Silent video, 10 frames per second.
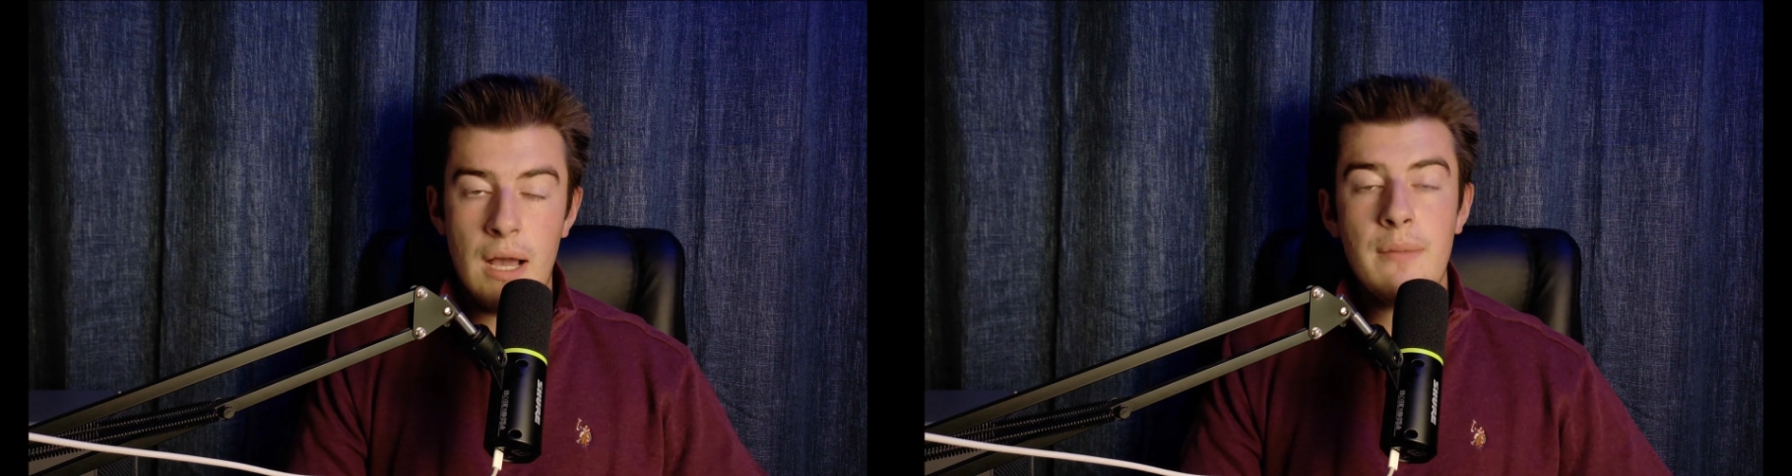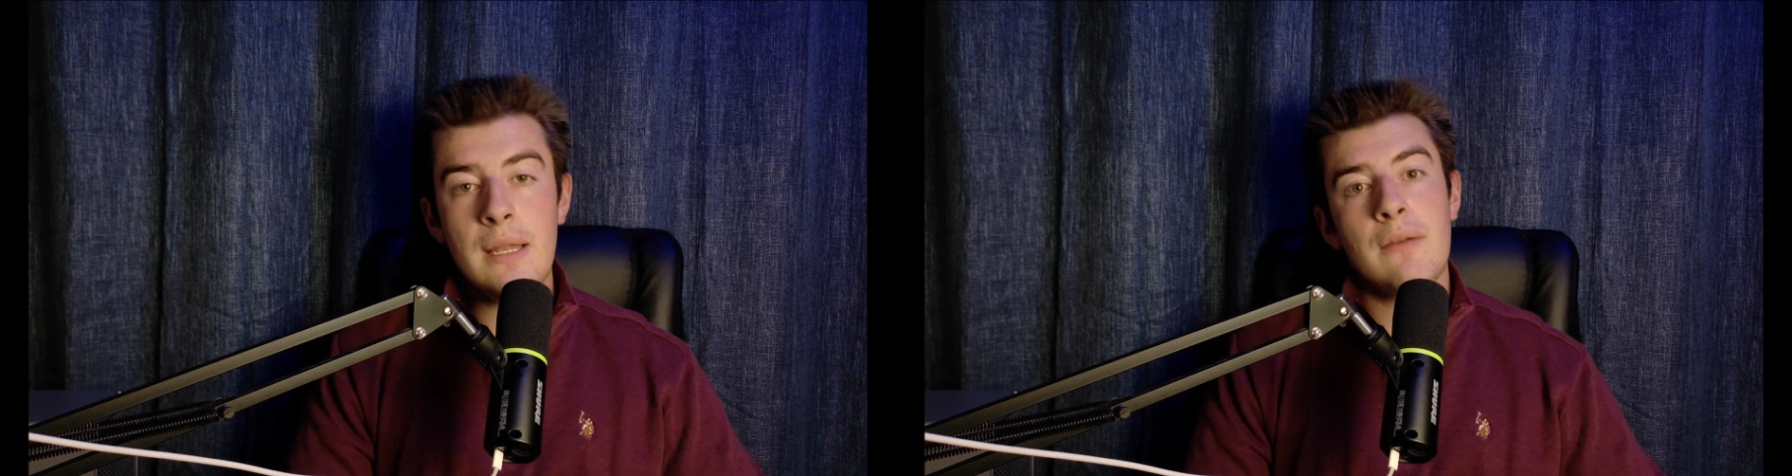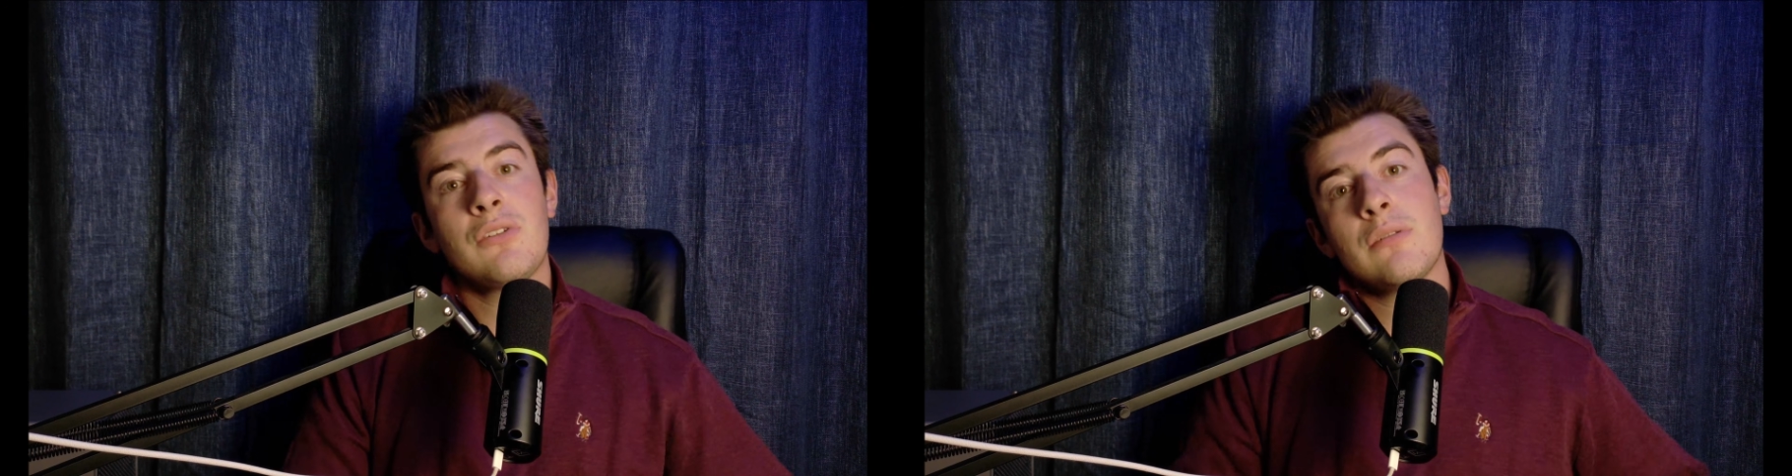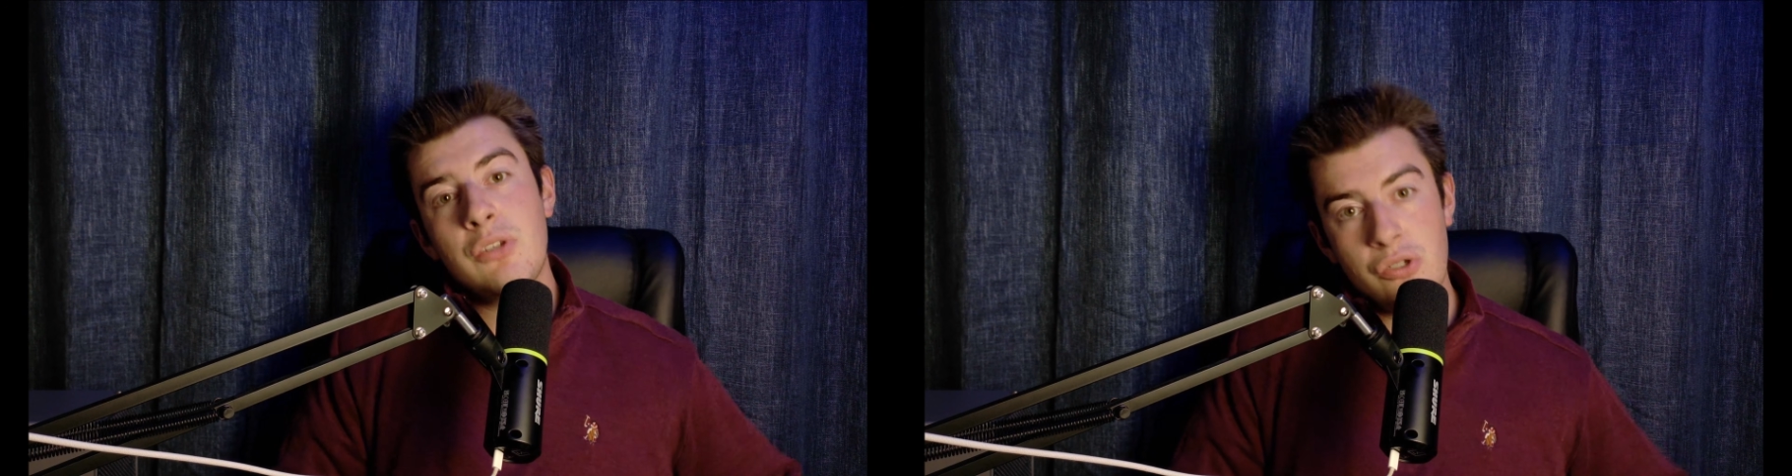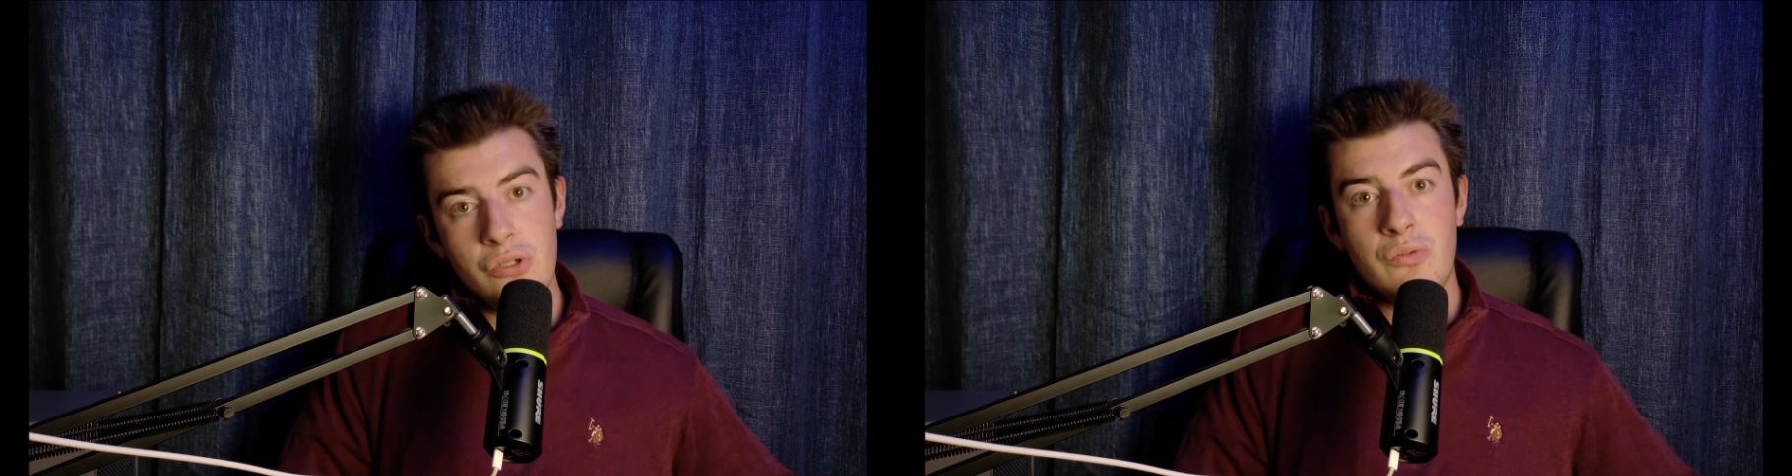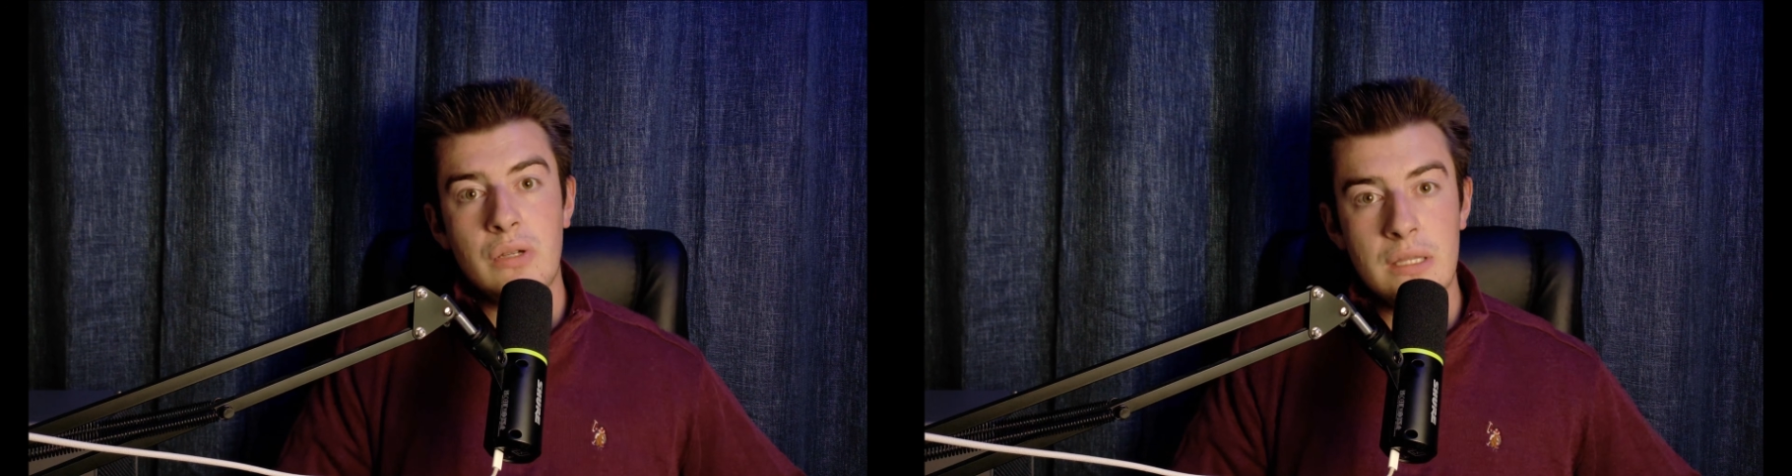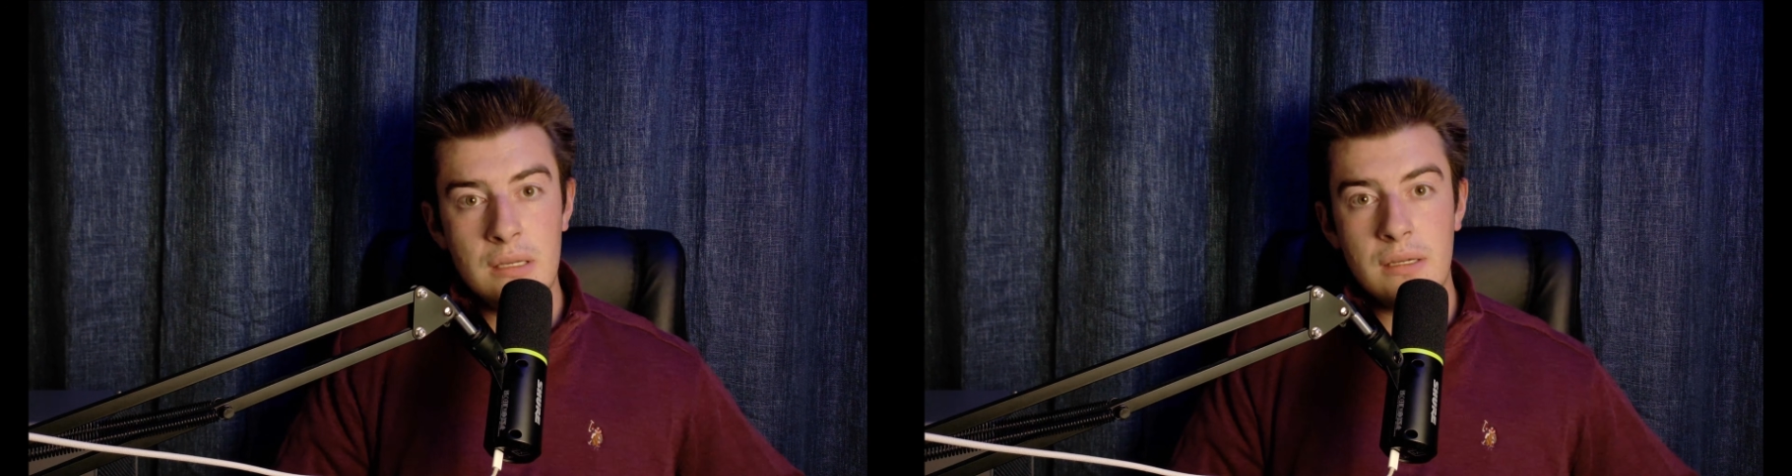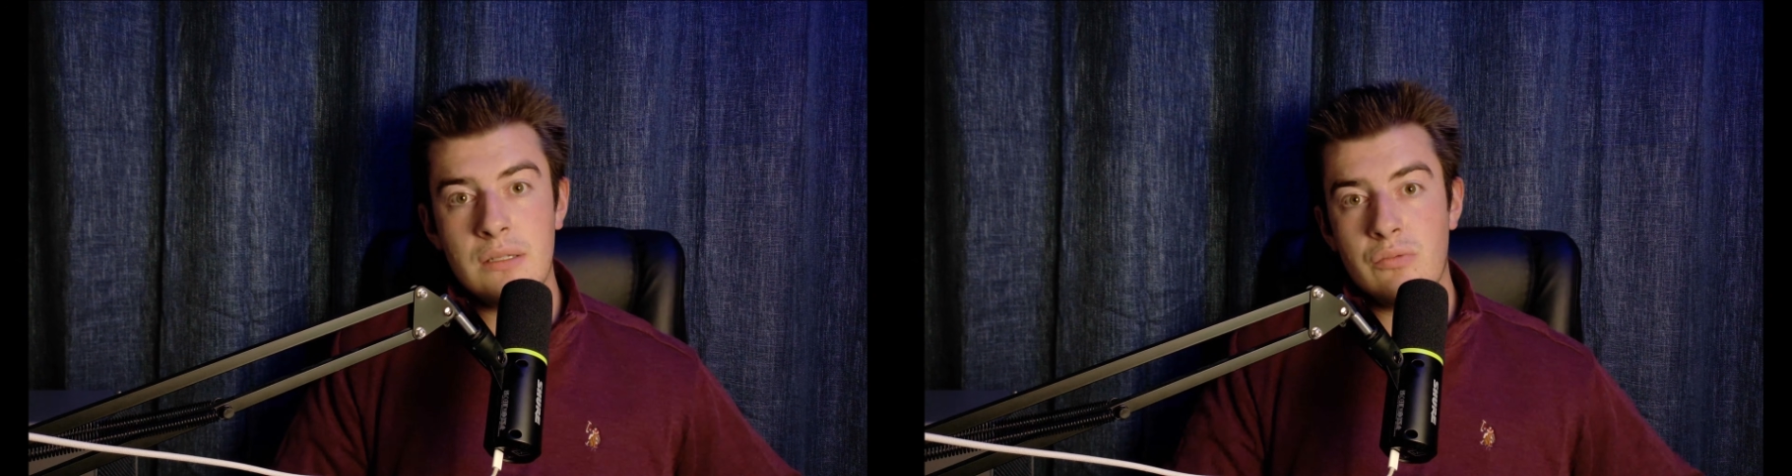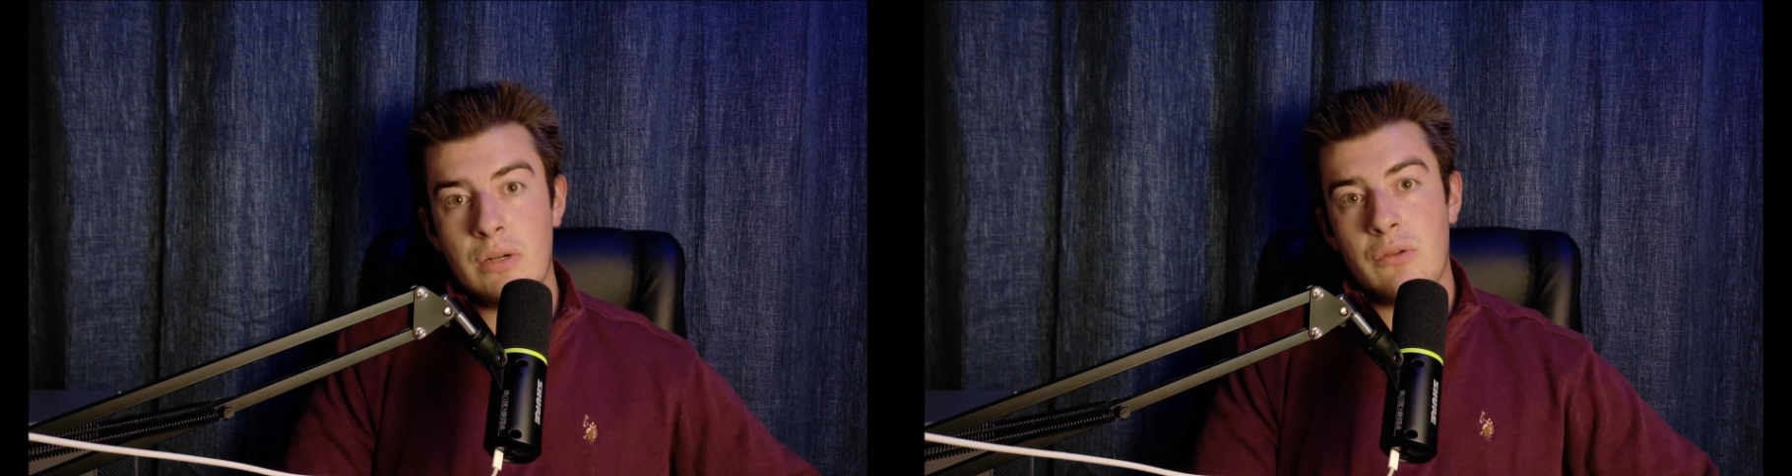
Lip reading: I've been having some issues with it because when I